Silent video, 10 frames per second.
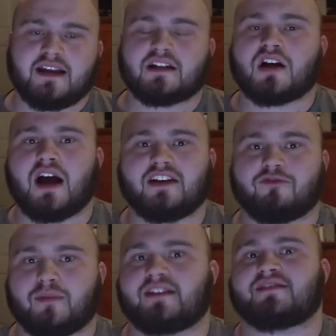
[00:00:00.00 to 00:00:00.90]
It kind
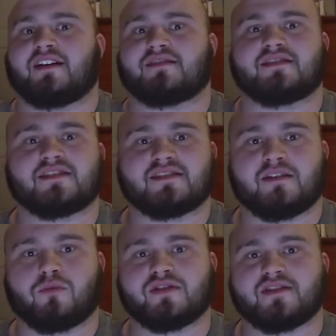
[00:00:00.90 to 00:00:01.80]
of makes sense. It's the
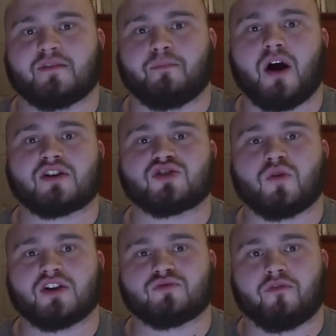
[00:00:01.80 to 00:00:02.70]
same reason that box
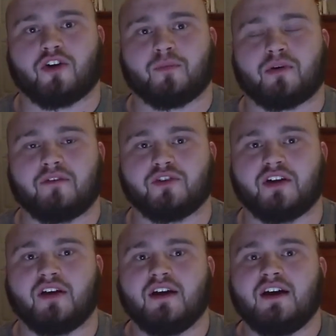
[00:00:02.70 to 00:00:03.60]
squats were very
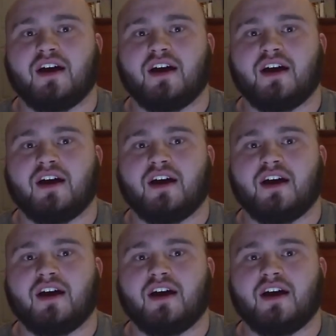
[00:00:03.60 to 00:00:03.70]
prevalent.